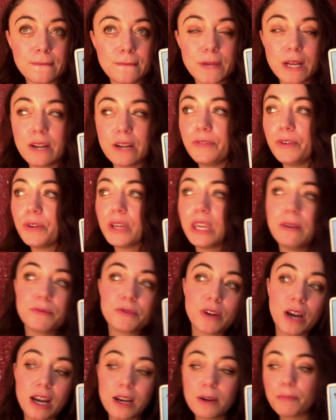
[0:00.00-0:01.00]
But if you
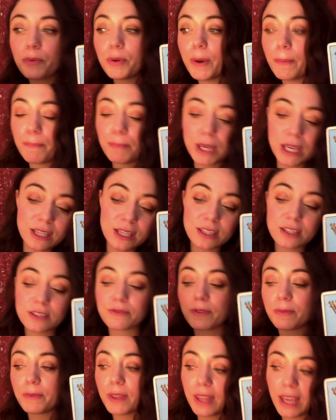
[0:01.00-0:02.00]
keep trying to put
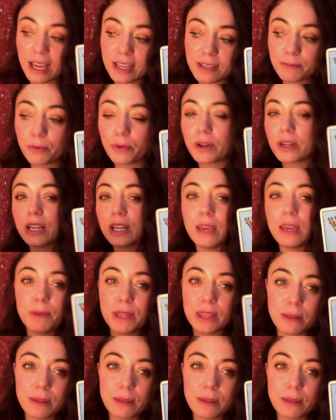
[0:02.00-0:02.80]
pieces from the last board game